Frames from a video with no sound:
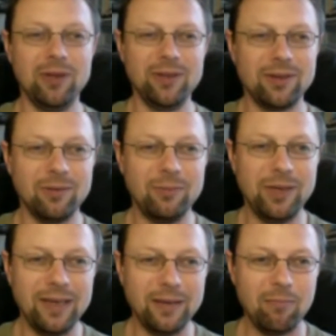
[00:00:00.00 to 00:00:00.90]
build your
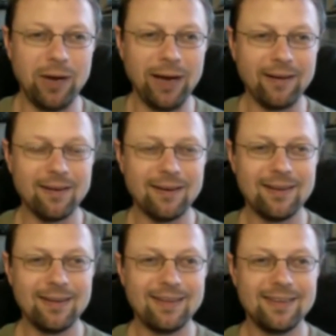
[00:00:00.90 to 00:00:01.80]
own media empire.
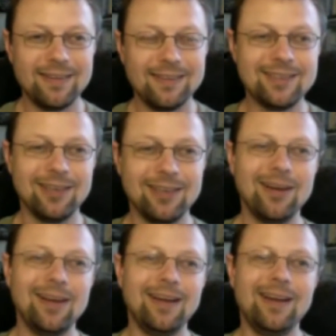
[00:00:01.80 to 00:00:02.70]

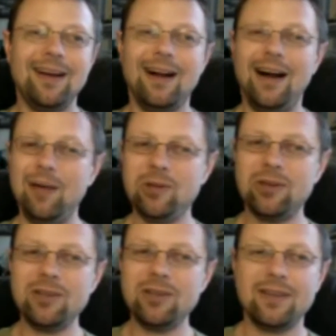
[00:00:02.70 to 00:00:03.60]
So
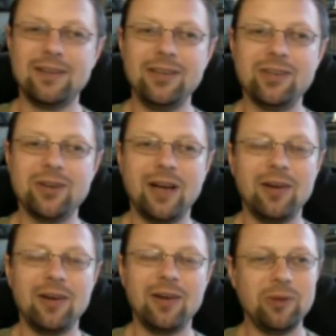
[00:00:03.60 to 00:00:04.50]
I'm not going to teach you
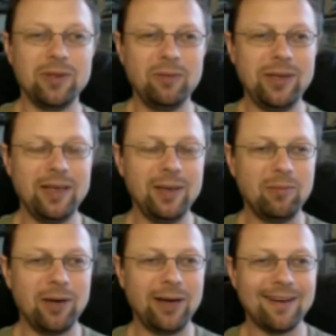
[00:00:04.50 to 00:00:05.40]
how to build a
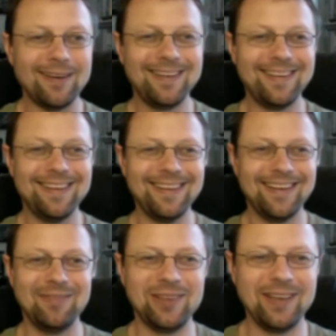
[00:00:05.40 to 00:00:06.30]
media empire.
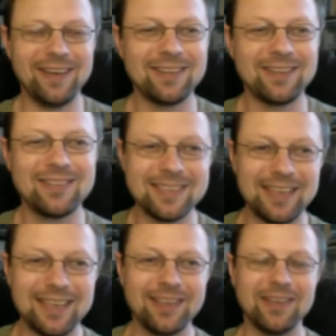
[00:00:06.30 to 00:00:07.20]
I'm not here to
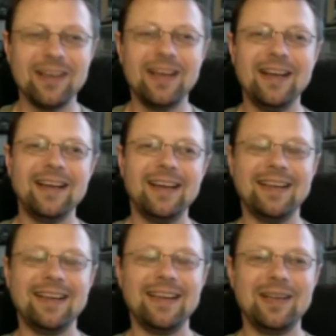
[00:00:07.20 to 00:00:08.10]
sell you
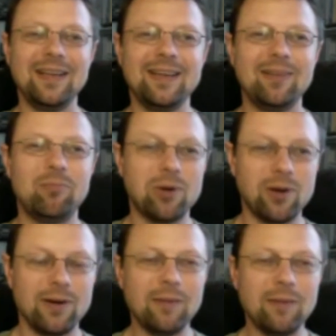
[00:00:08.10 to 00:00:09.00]
any
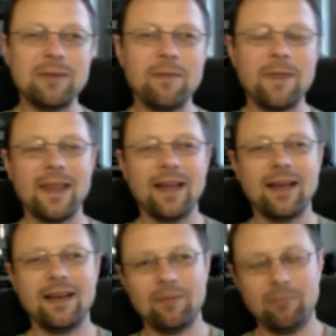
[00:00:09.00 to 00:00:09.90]
programs,
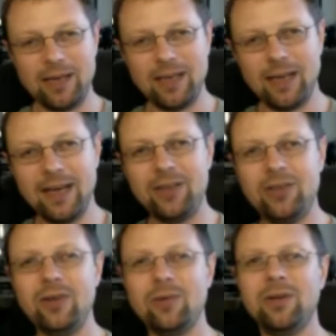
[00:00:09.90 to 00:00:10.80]
but I
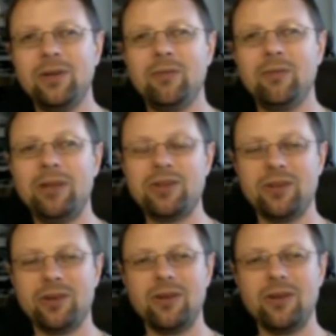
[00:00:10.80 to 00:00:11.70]
do want to
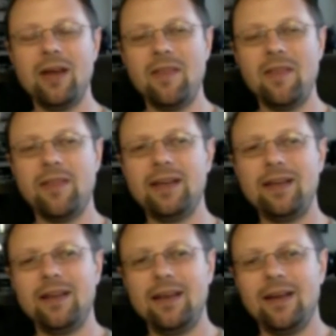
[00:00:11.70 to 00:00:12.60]
mention to you
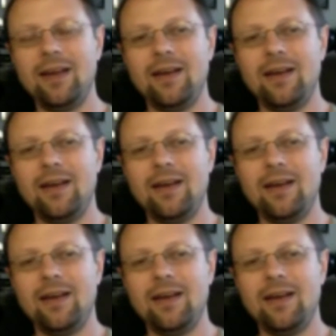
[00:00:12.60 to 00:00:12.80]
that